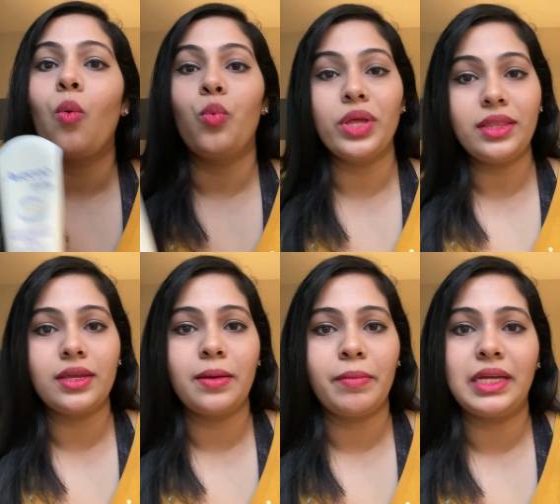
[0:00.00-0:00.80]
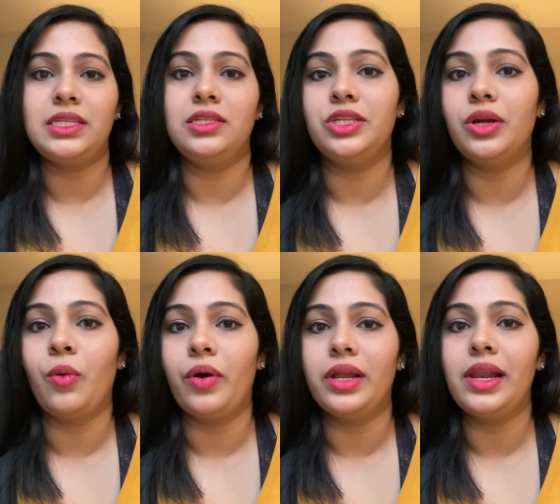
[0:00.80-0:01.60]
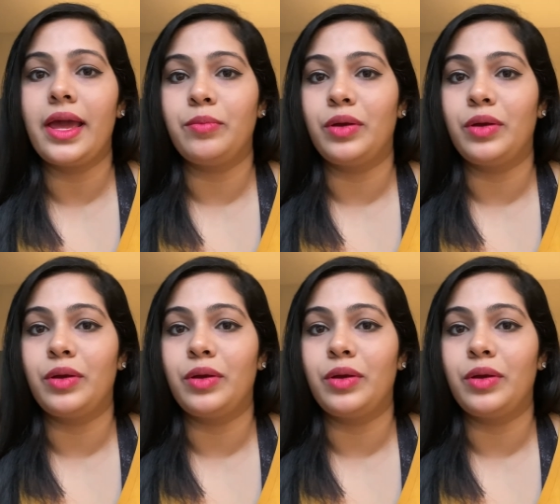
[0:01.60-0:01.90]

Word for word: with my tea tree oil and